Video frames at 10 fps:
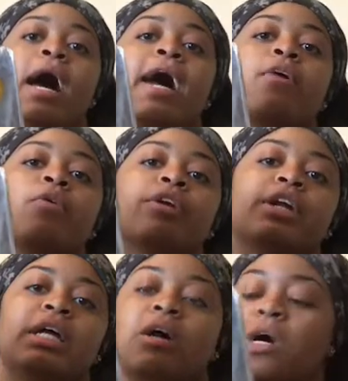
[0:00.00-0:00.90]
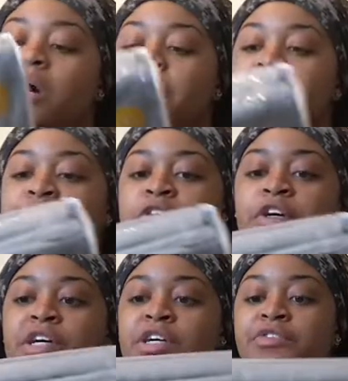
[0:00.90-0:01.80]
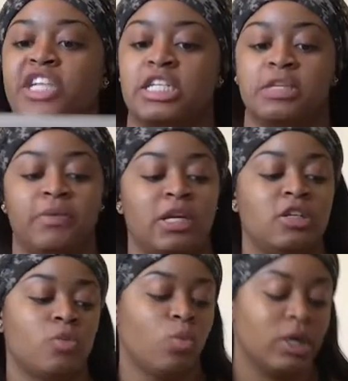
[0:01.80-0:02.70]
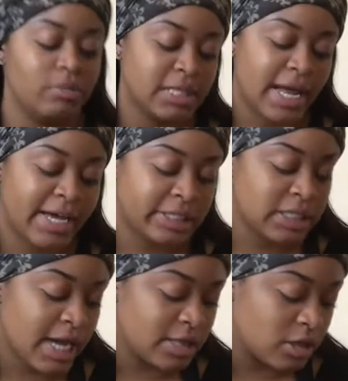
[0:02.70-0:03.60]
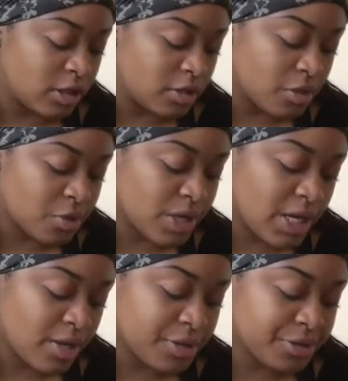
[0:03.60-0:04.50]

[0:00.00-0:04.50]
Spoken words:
I ordered it off JCPenney's website. I just got the three